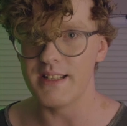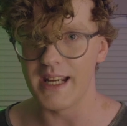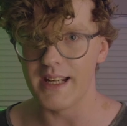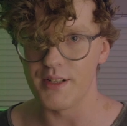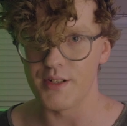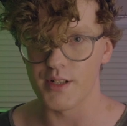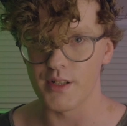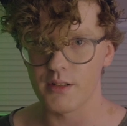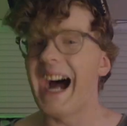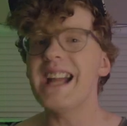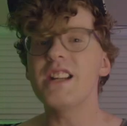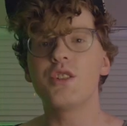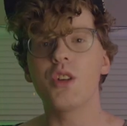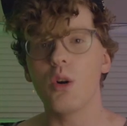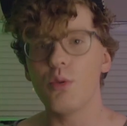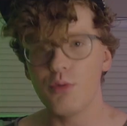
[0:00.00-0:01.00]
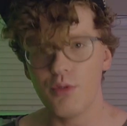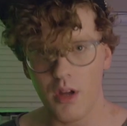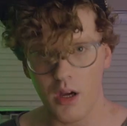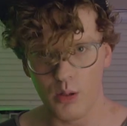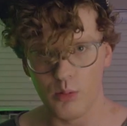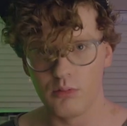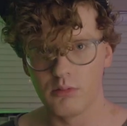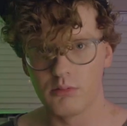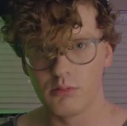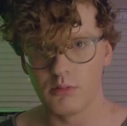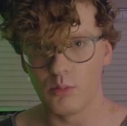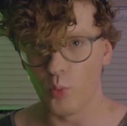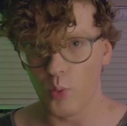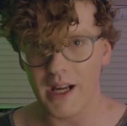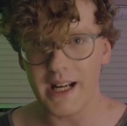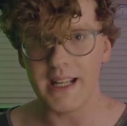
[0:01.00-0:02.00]
danger. I don't know
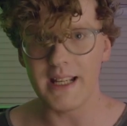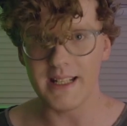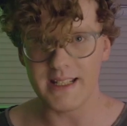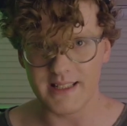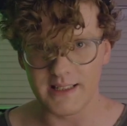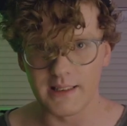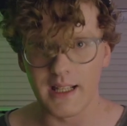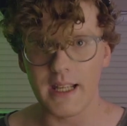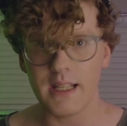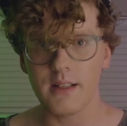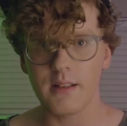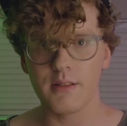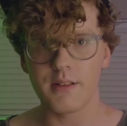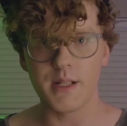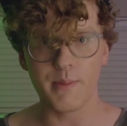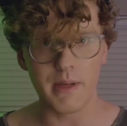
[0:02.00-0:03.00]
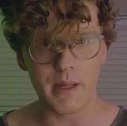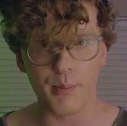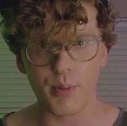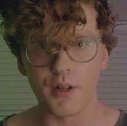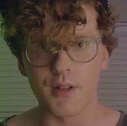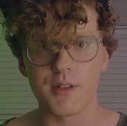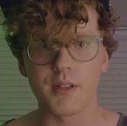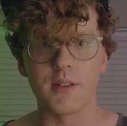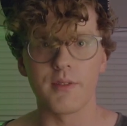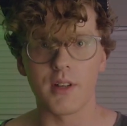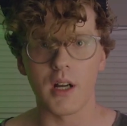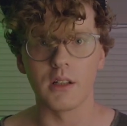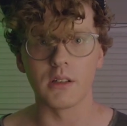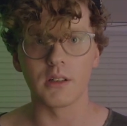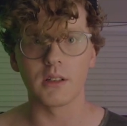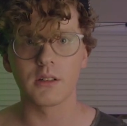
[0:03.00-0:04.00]
what it is like to be a person of
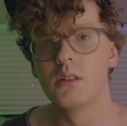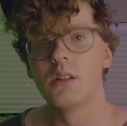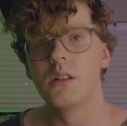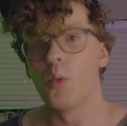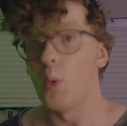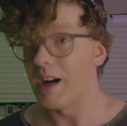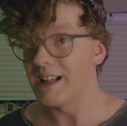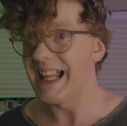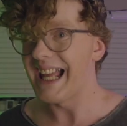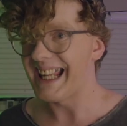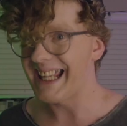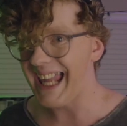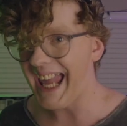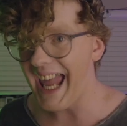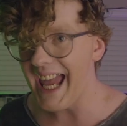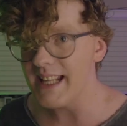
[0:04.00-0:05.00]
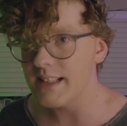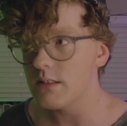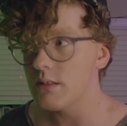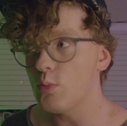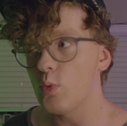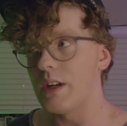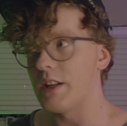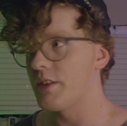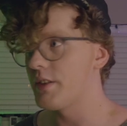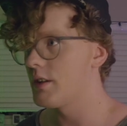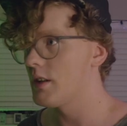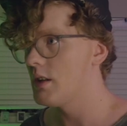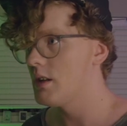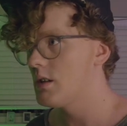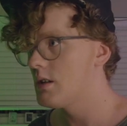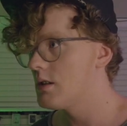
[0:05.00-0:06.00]
color. While I can, with
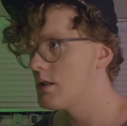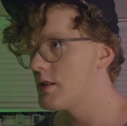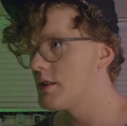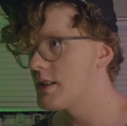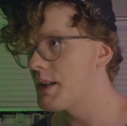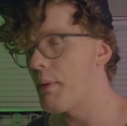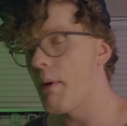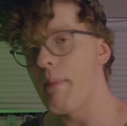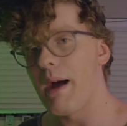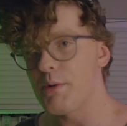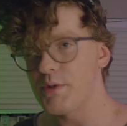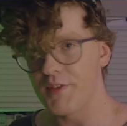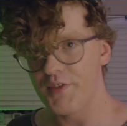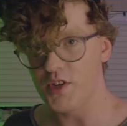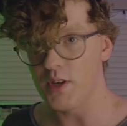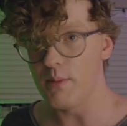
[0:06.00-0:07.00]
some amount of